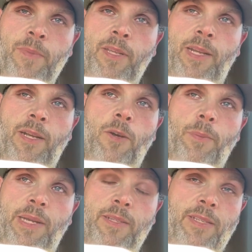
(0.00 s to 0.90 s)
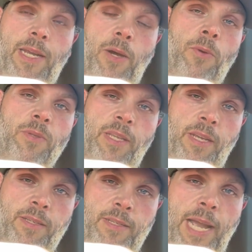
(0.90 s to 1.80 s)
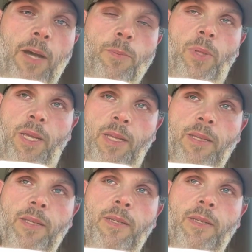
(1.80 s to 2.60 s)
And I don't mean to say only to downplay it,